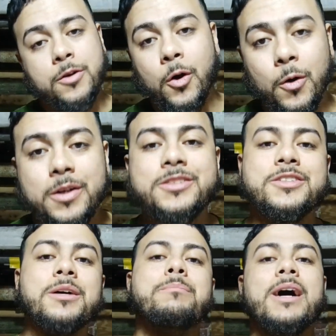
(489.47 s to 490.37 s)
course, to
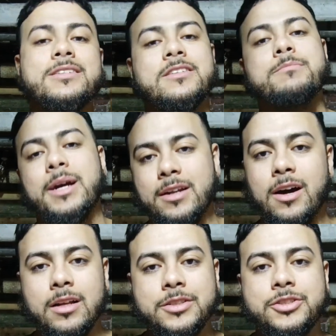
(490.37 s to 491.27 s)
the best of my
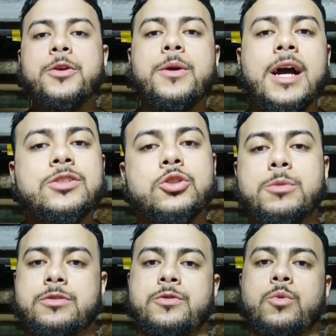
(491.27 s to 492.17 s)
knowledge. Thank you guys so
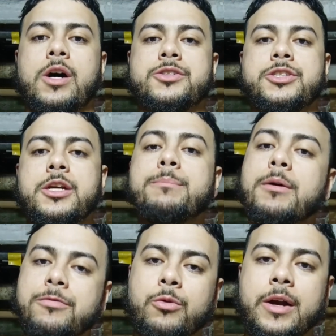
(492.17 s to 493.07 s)
much for watching.
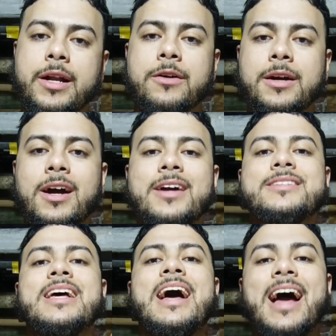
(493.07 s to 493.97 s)
But for right now,
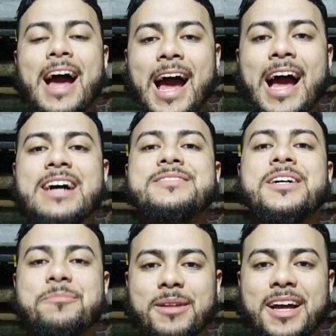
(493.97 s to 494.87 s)
guys, have
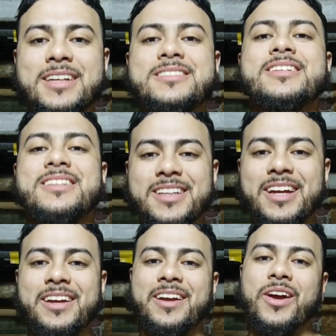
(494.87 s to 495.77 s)
a blessed
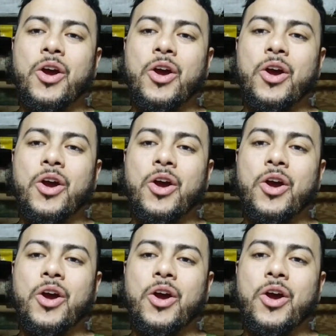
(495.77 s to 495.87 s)
day.